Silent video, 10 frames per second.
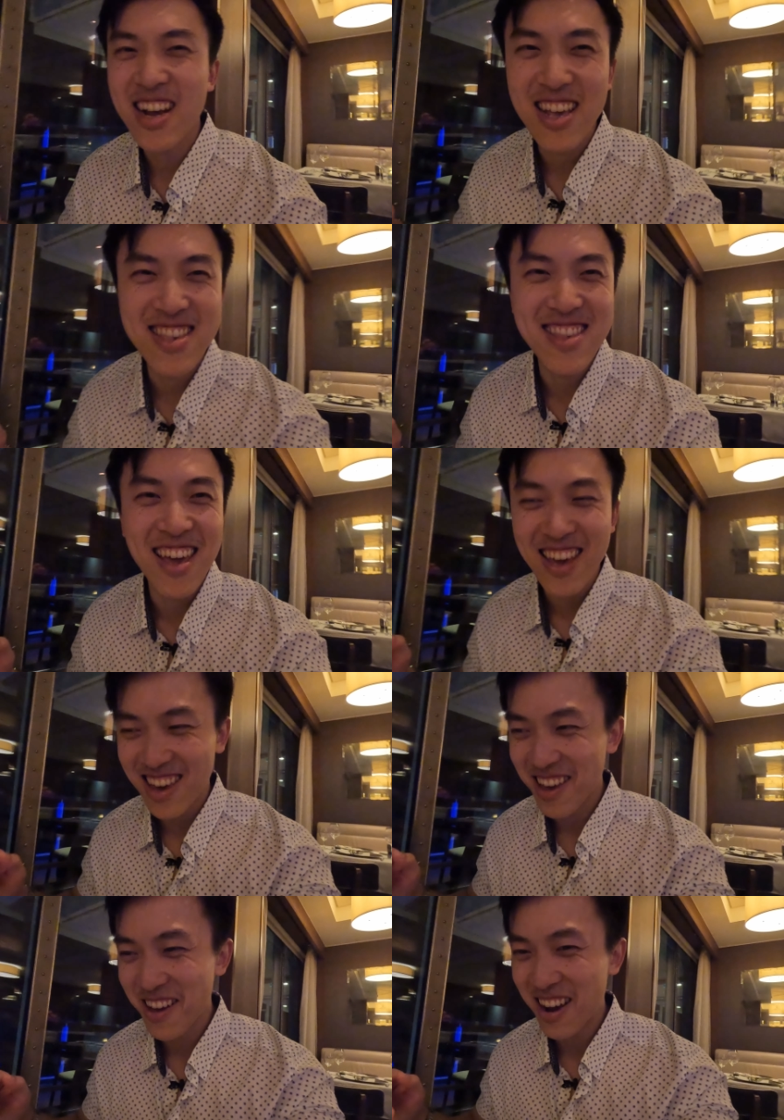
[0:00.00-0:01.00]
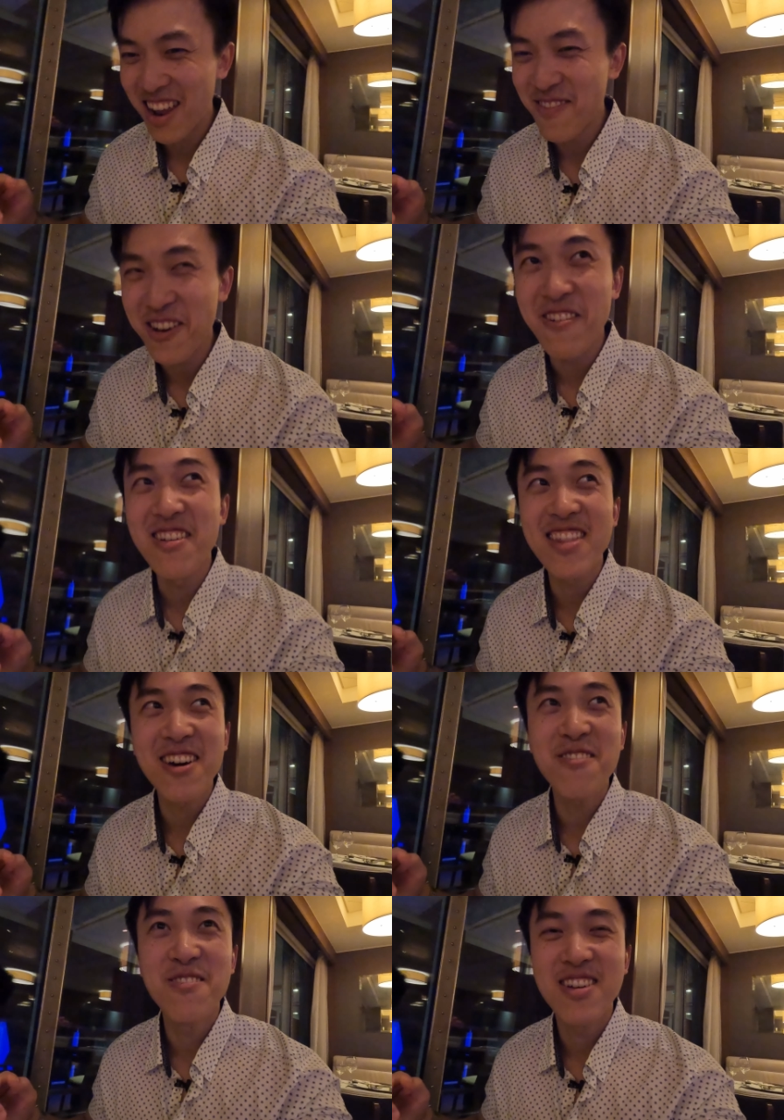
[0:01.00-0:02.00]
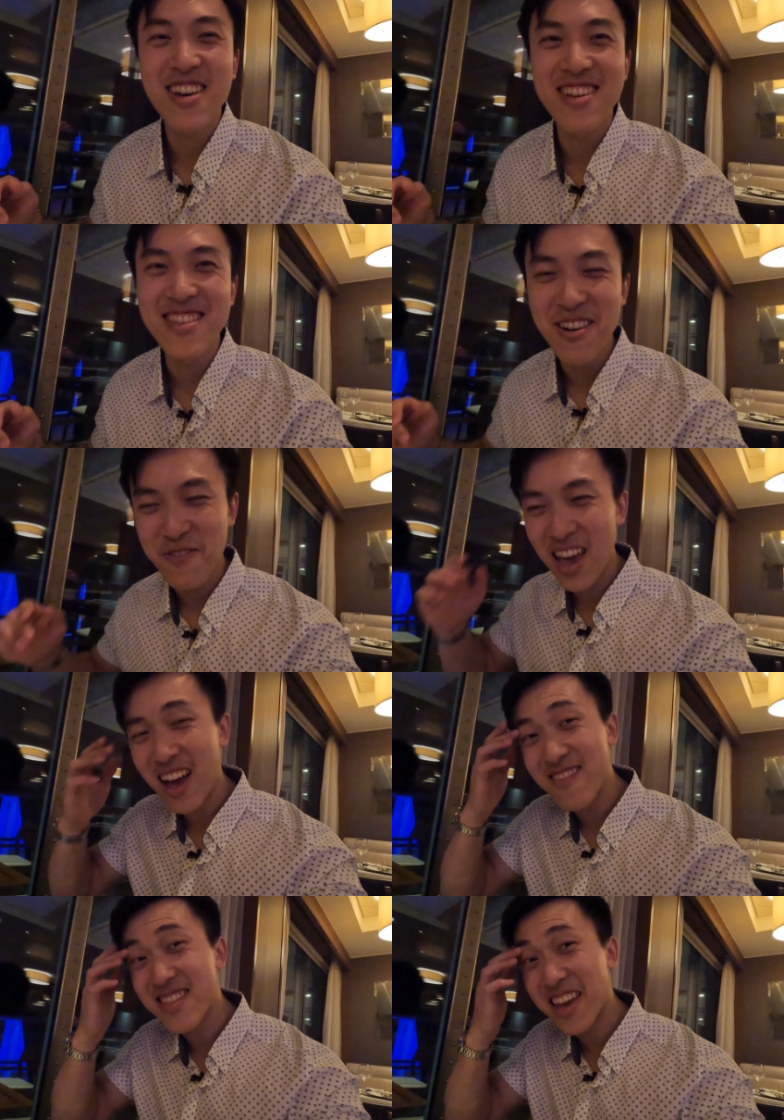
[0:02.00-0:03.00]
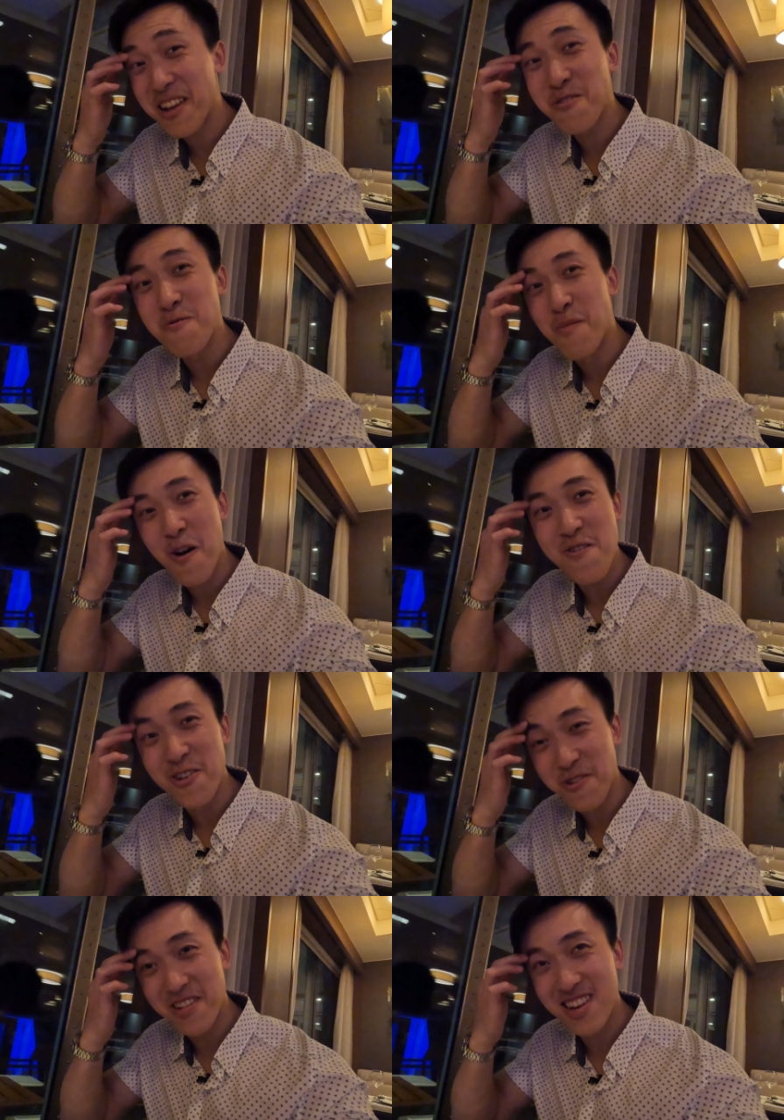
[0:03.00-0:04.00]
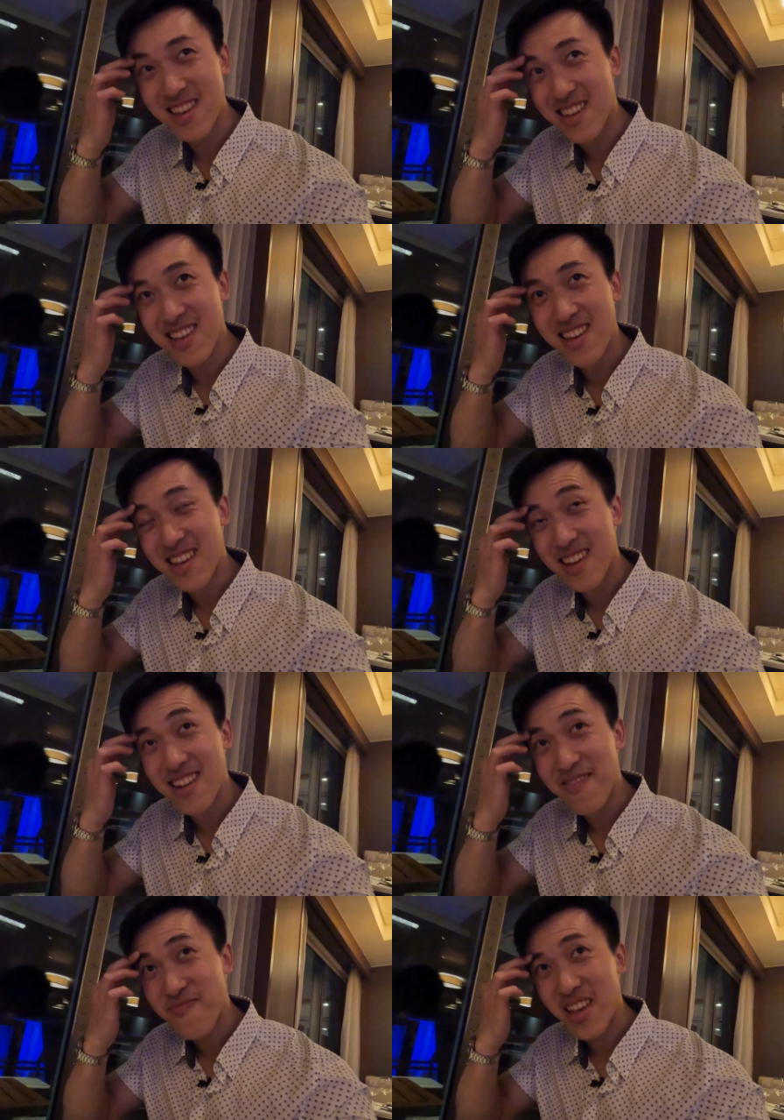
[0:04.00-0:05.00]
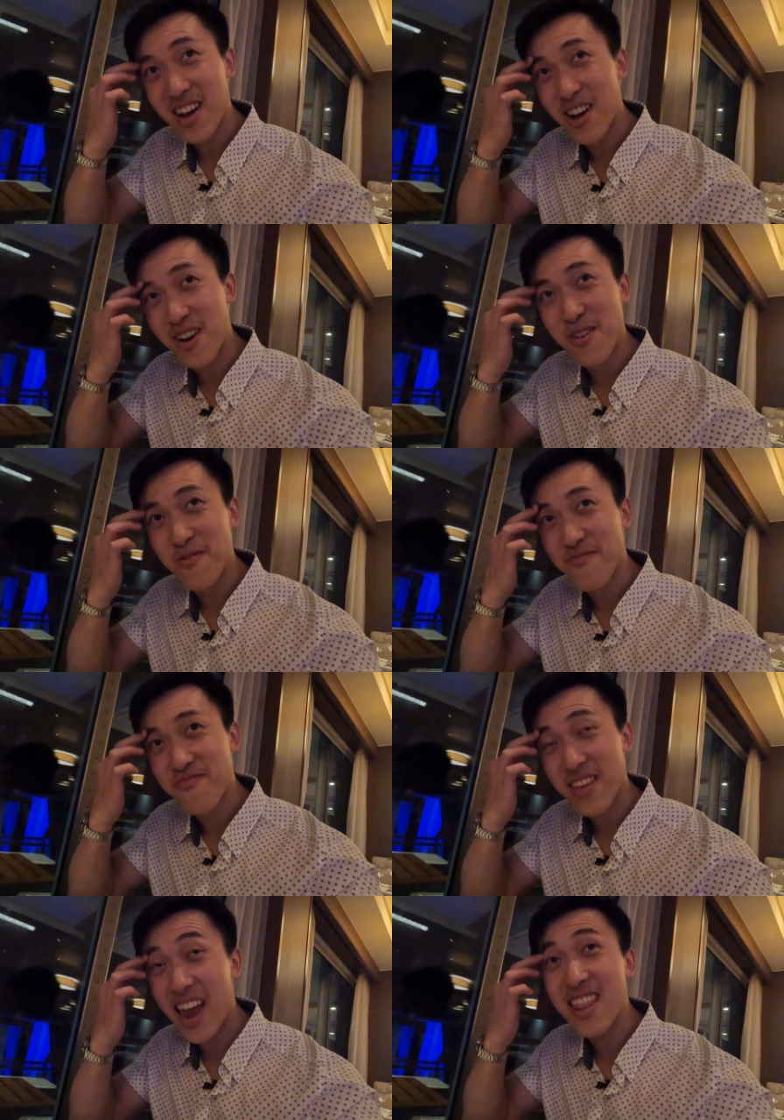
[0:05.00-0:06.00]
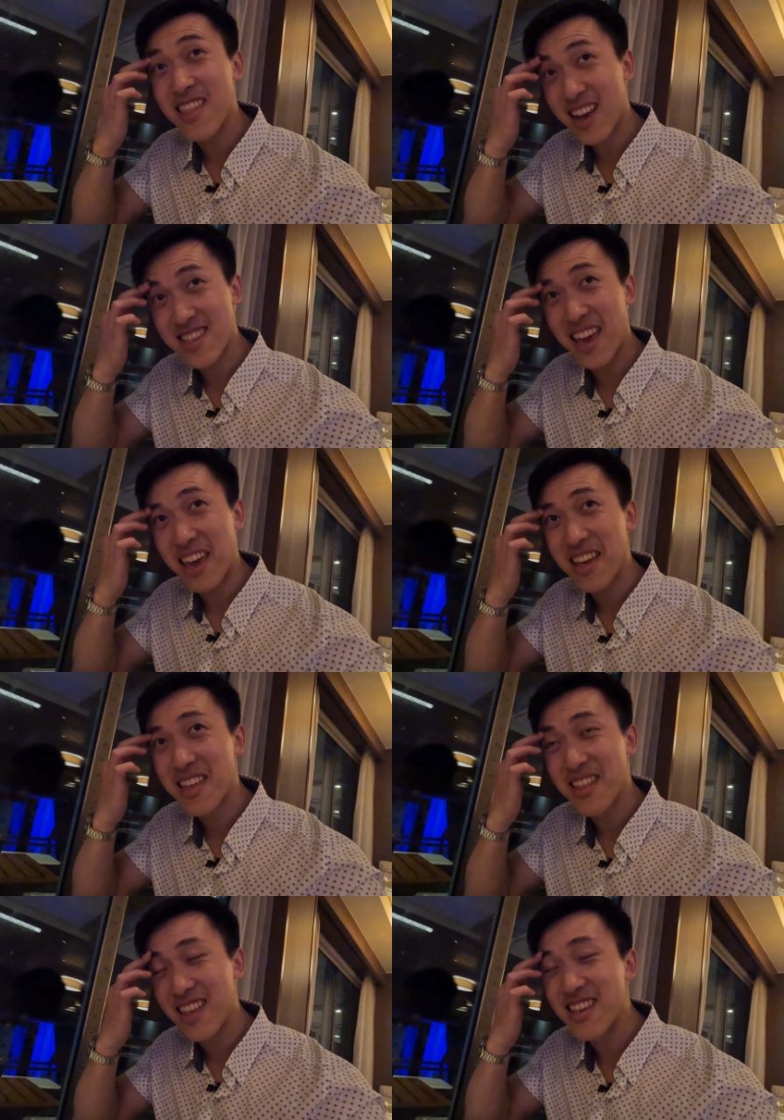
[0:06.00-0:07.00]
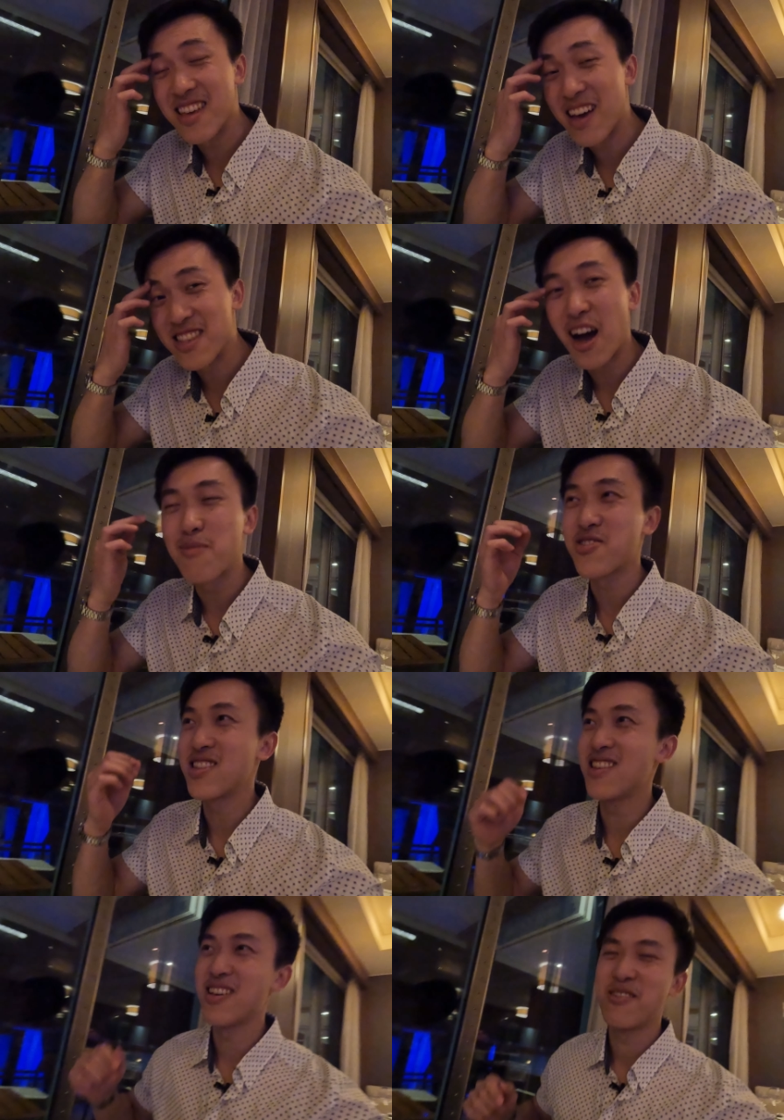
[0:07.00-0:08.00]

I got steak. I kind of regret it now because uh, we have steak tomorrow um, and the next day. That's an option.